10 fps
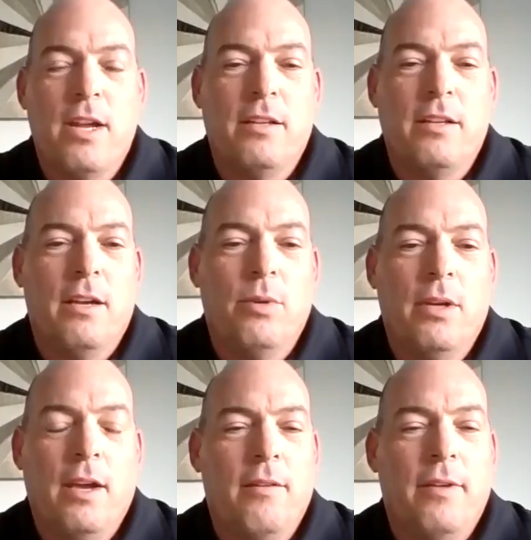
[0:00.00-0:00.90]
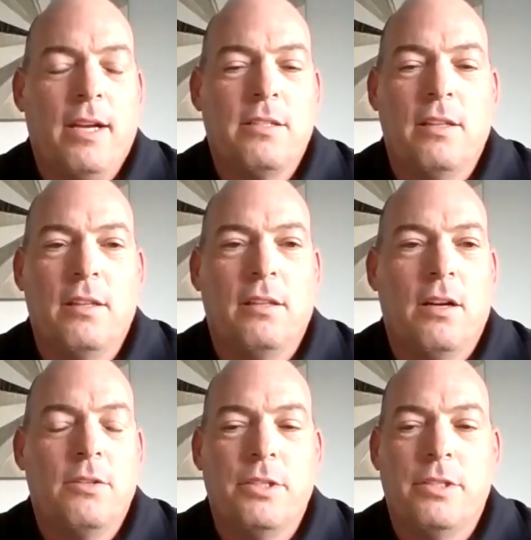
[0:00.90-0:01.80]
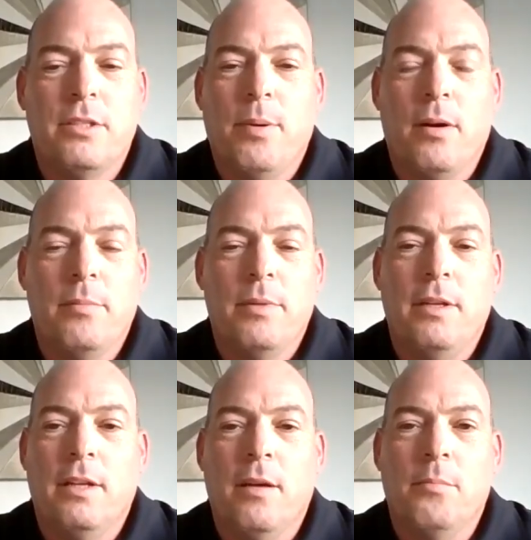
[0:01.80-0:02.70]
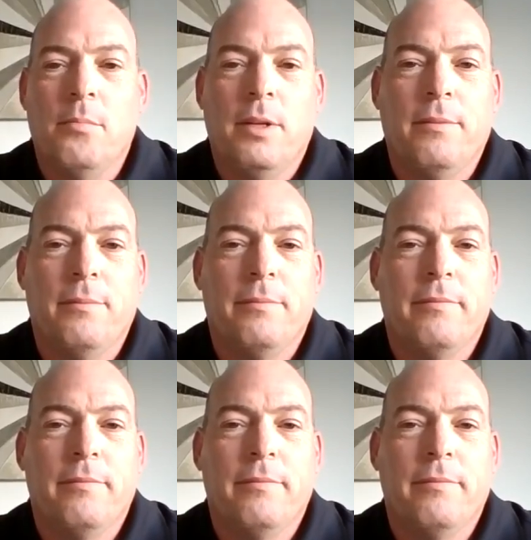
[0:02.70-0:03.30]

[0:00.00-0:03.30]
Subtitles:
right. Yeah, we have actually the largest department in the company.